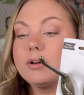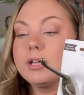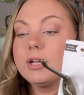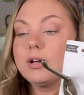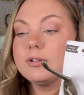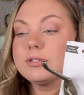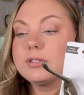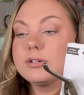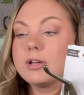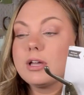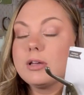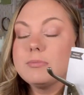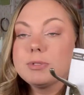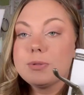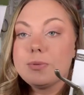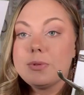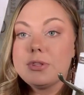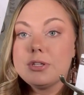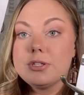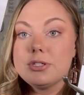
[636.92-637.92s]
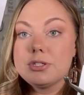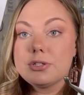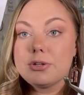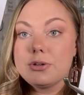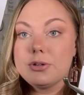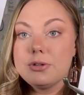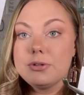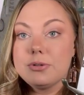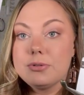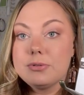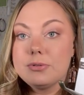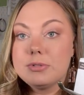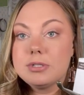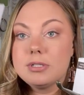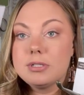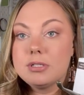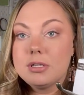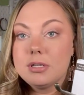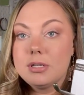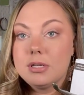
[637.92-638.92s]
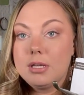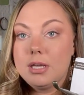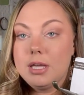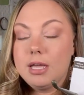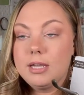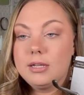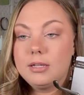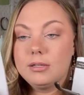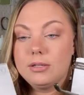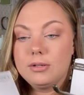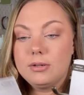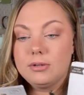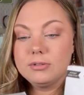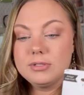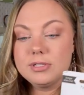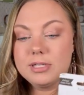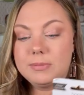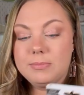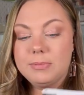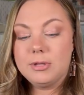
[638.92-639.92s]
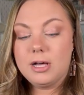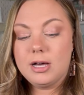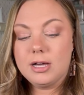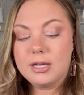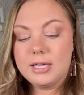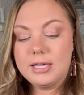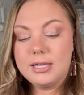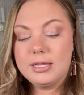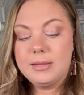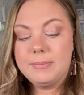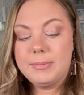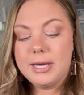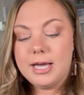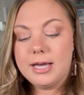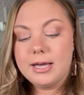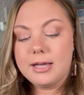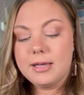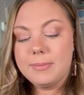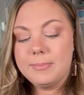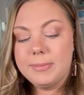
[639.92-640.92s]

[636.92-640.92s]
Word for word: it also comes with the screws and a little Ziploc in the back,